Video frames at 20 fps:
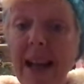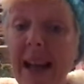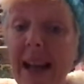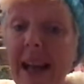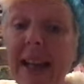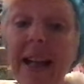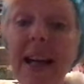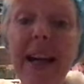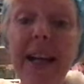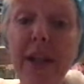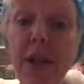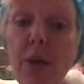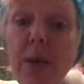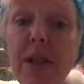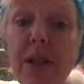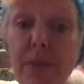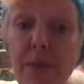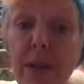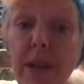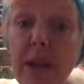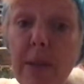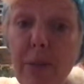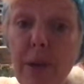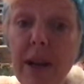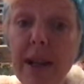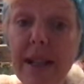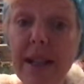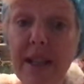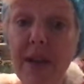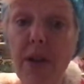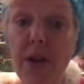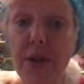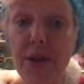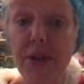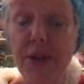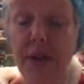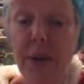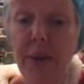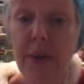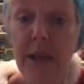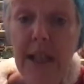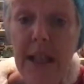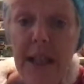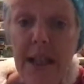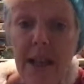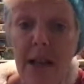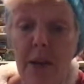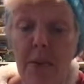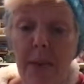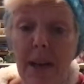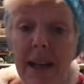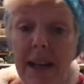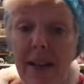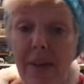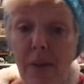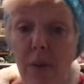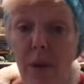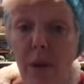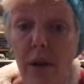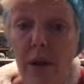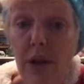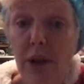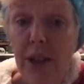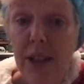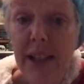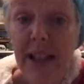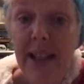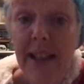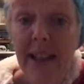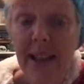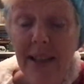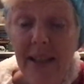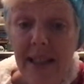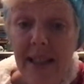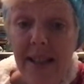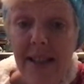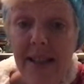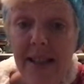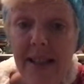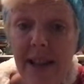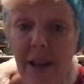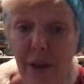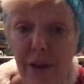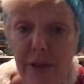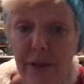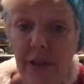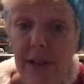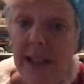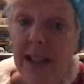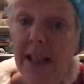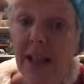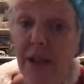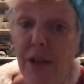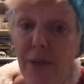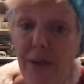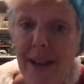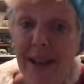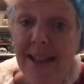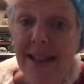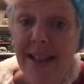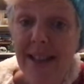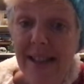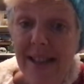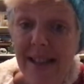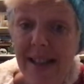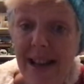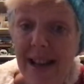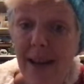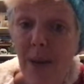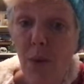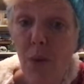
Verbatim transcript: And I know it's really pricey also, but if we're looking at this carefully and trying to decide